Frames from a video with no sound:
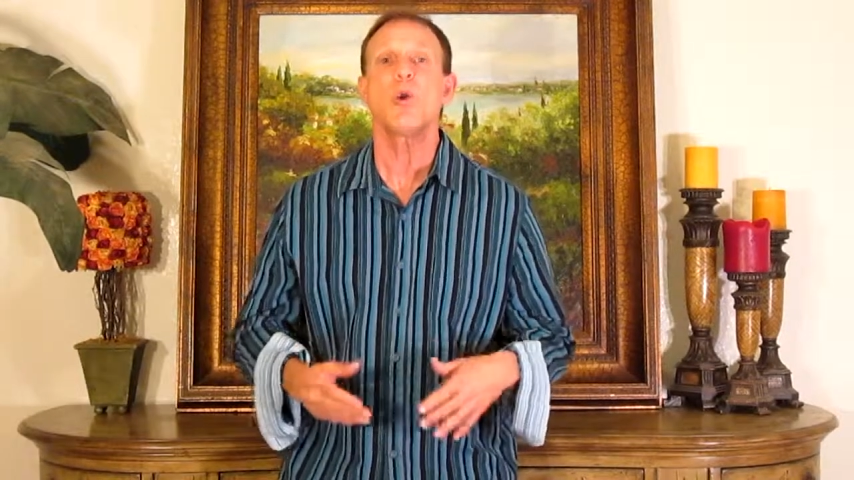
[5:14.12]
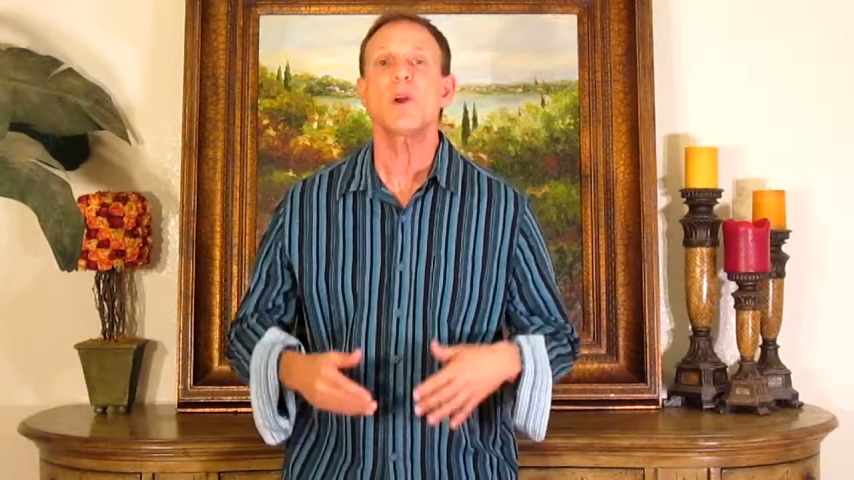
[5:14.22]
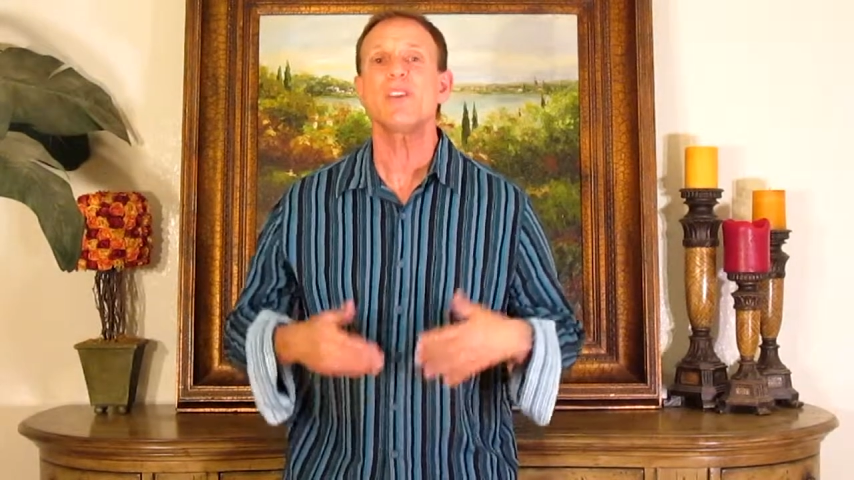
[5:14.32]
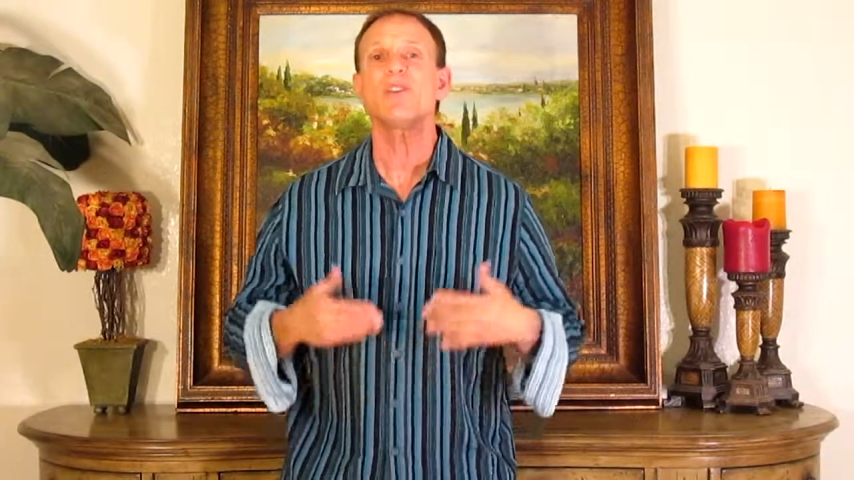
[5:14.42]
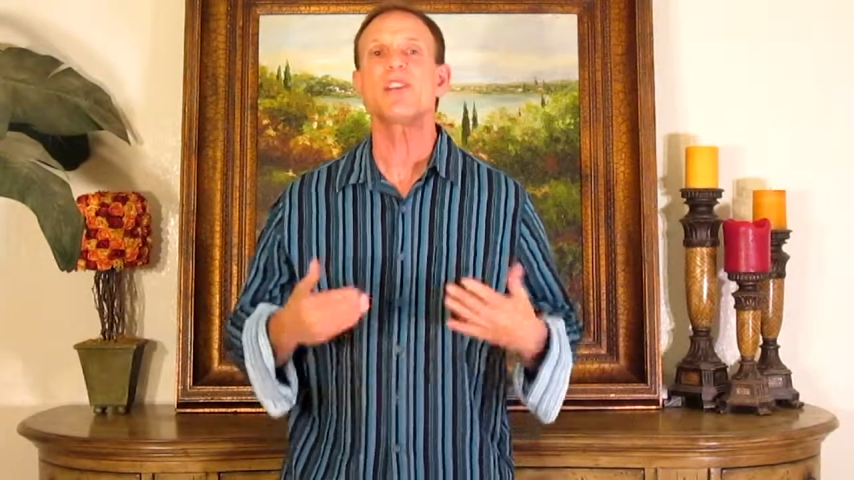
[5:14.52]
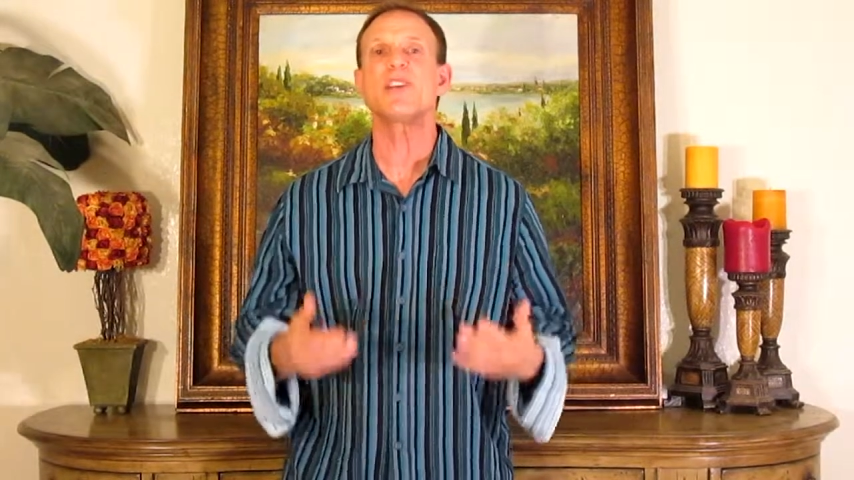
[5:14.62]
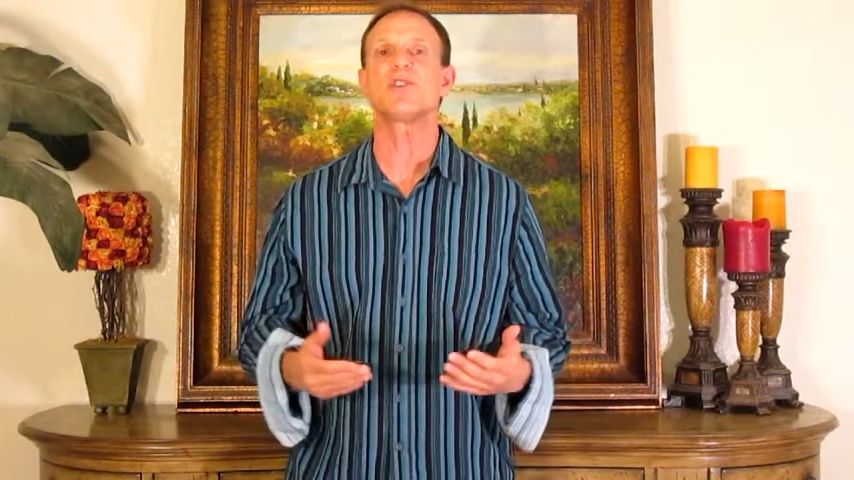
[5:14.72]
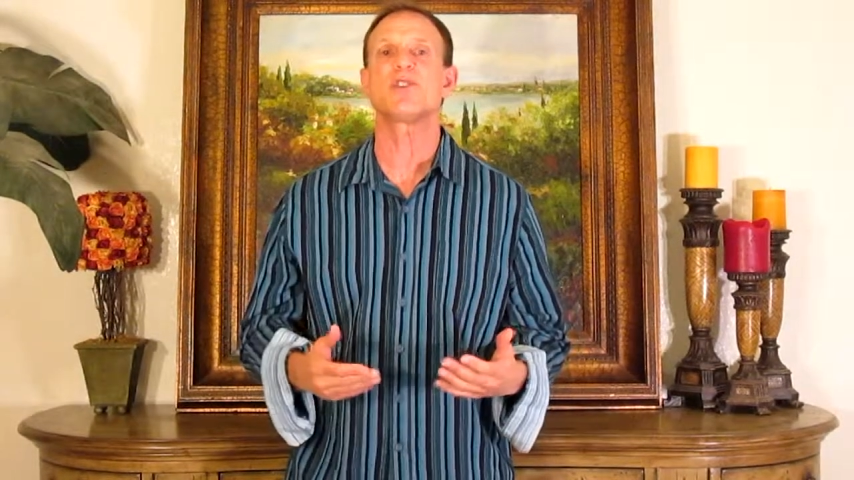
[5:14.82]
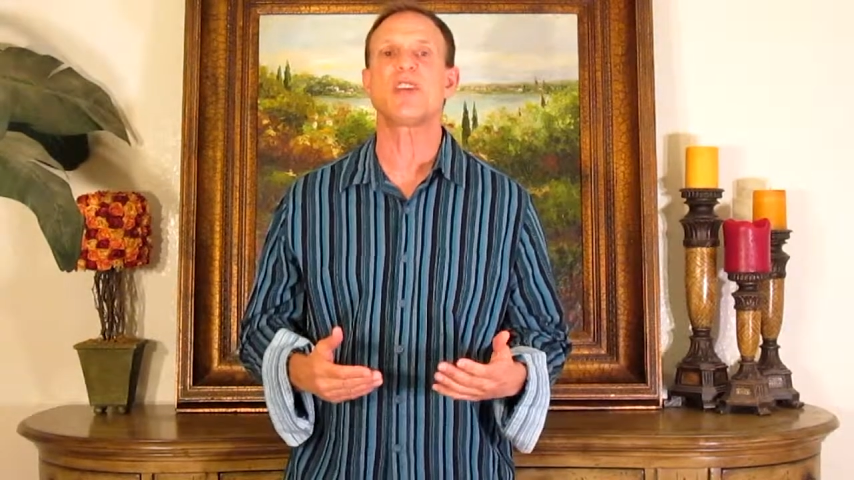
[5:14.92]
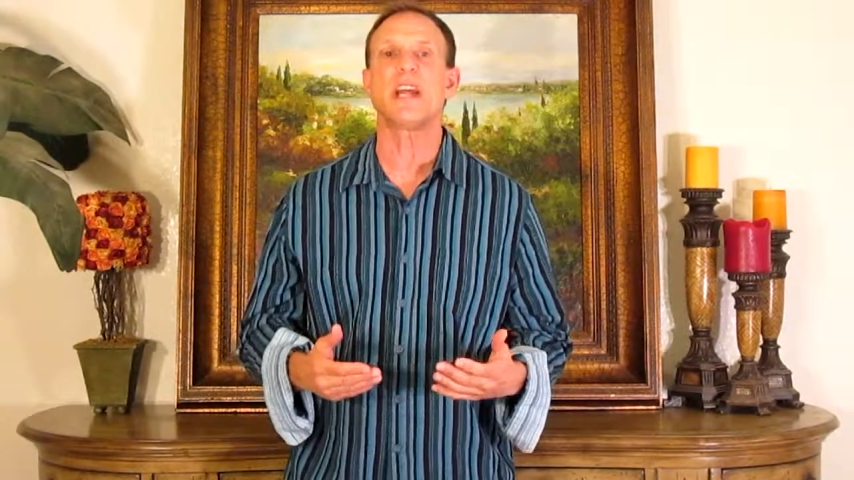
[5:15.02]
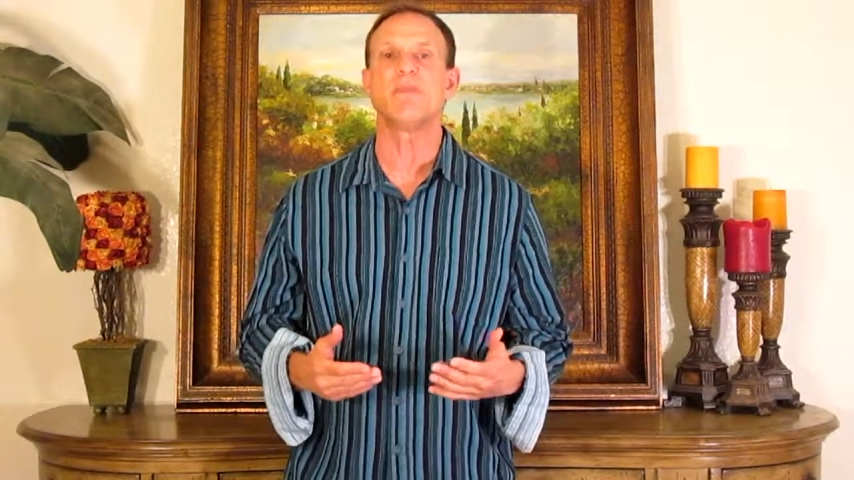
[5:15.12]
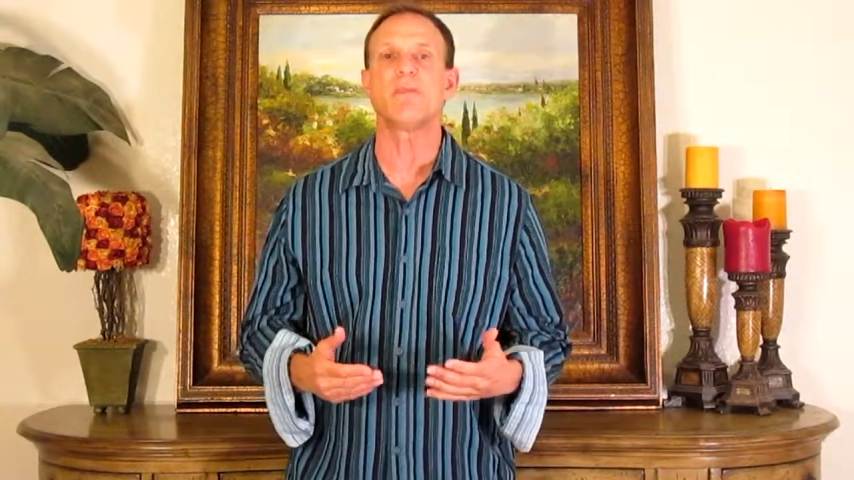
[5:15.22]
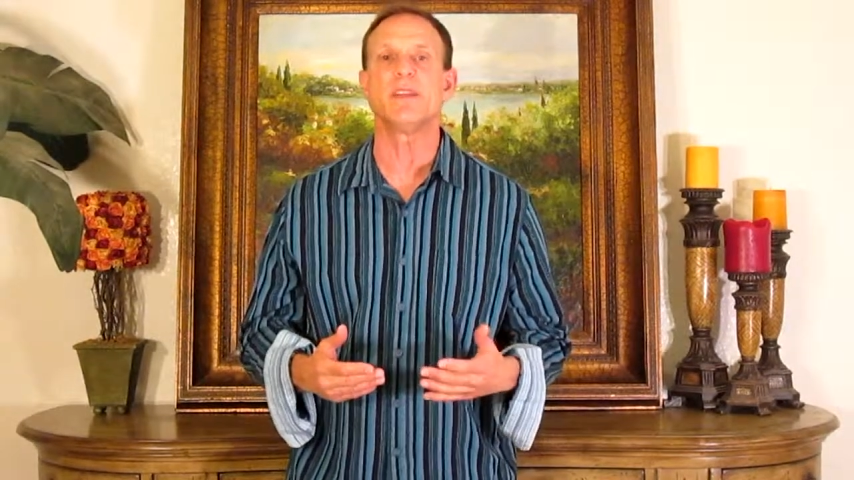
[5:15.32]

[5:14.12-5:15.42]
We're considered safe,